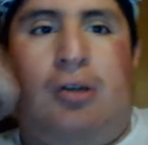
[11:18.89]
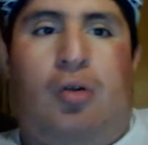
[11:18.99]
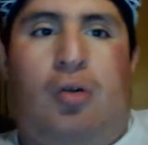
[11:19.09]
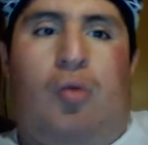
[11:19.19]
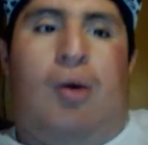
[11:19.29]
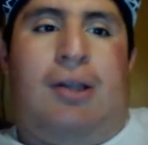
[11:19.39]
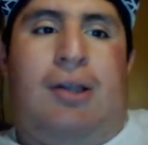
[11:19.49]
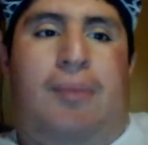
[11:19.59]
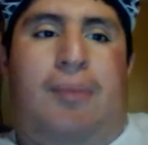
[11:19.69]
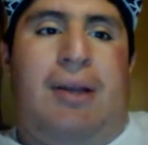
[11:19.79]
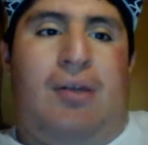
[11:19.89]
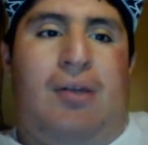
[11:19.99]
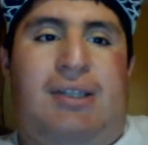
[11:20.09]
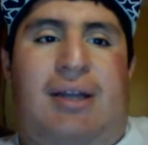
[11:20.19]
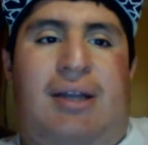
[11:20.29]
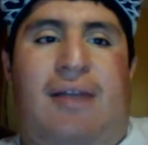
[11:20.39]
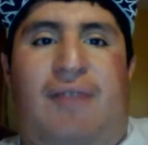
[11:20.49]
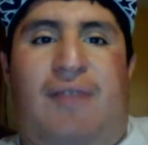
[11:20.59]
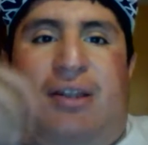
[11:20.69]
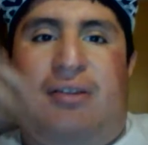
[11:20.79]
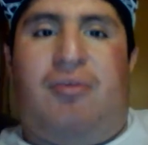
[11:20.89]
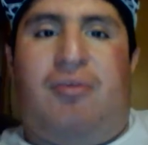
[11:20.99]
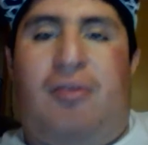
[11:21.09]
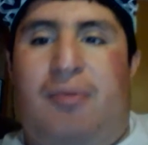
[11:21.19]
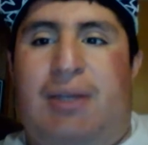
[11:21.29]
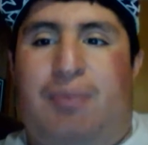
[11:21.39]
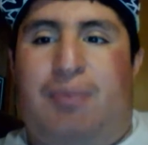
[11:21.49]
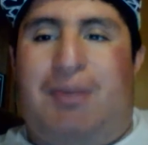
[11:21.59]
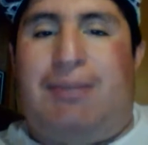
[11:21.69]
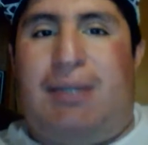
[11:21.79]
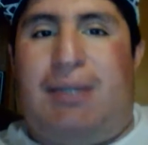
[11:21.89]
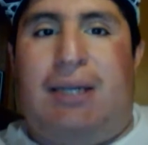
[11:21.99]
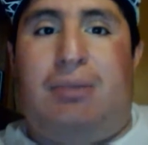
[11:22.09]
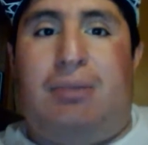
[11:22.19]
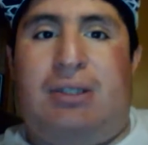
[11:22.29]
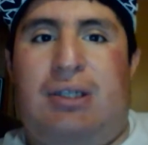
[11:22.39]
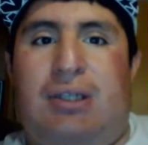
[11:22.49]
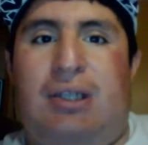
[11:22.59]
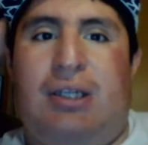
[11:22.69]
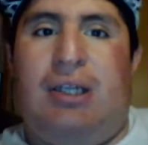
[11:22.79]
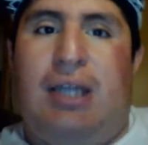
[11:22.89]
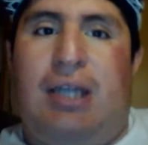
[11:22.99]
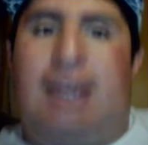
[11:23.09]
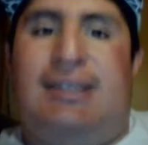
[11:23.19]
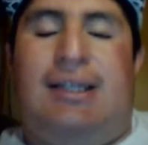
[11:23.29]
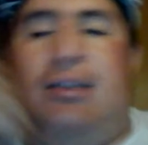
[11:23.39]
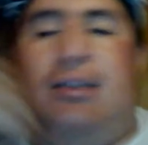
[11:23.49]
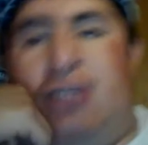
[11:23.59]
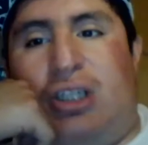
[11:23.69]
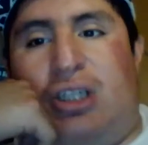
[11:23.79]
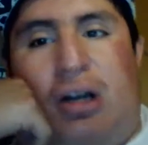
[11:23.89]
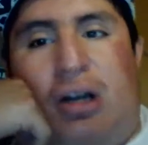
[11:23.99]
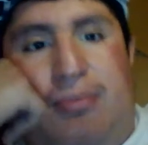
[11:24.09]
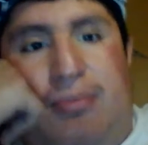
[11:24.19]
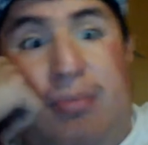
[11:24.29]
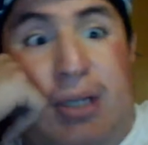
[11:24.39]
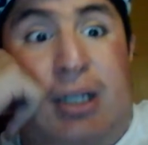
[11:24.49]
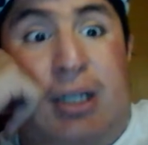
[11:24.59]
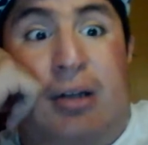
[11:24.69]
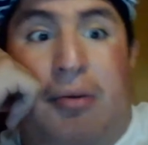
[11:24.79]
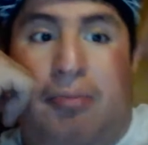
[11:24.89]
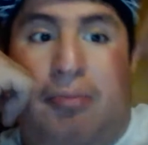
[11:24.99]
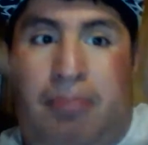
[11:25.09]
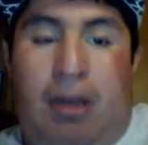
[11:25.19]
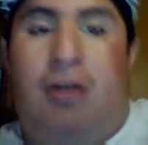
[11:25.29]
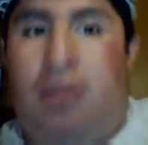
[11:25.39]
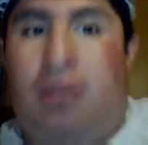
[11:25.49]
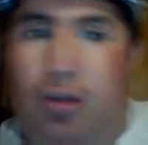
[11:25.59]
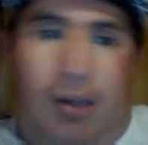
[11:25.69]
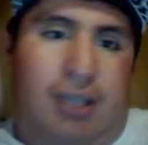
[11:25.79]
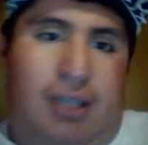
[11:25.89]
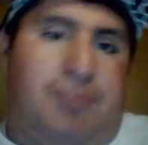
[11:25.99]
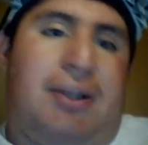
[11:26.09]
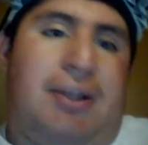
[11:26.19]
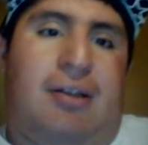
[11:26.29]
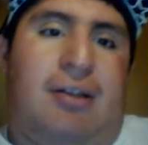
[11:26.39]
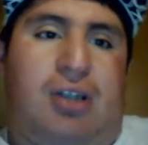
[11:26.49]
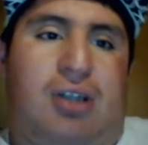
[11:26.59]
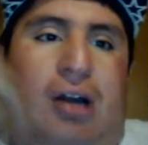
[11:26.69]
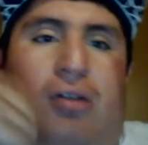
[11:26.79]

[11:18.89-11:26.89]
Walter Payton wants to get involved with baseball teams and sell it to Chicago mayor. So Walter Payton loves Chicago.